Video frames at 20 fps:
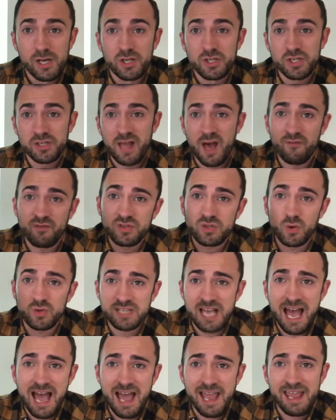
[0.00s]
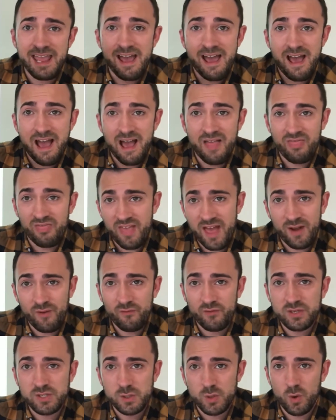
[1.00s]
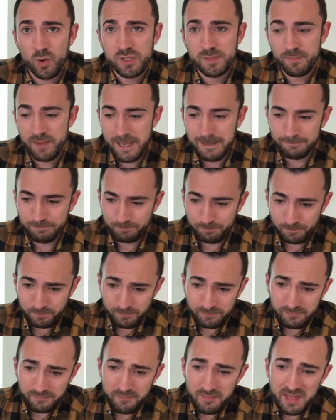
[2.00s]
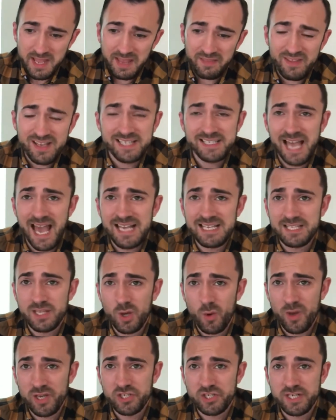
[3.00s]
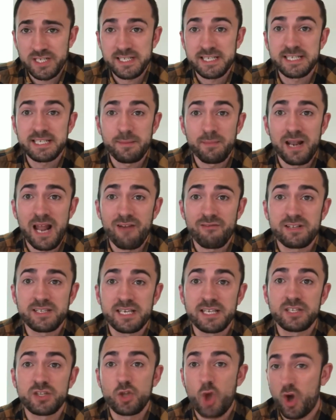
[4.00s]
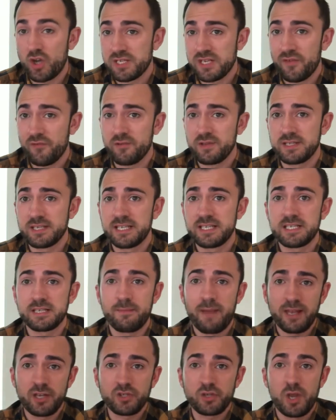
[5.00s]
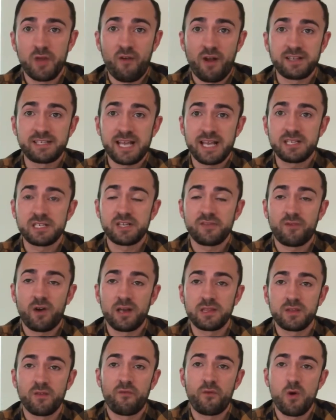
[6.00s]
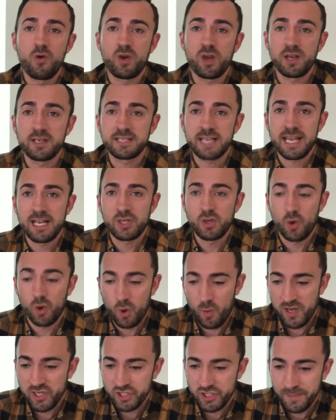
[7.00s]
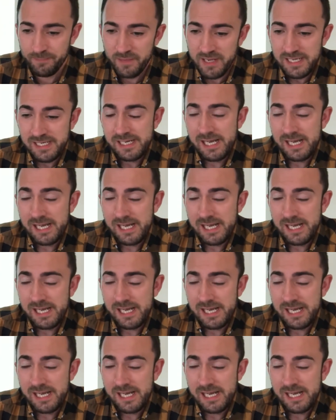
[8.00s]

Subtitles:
Do that for source A and then for source B. In this case, the question is similarities, not differences, so make sure you've identified the focus in your question.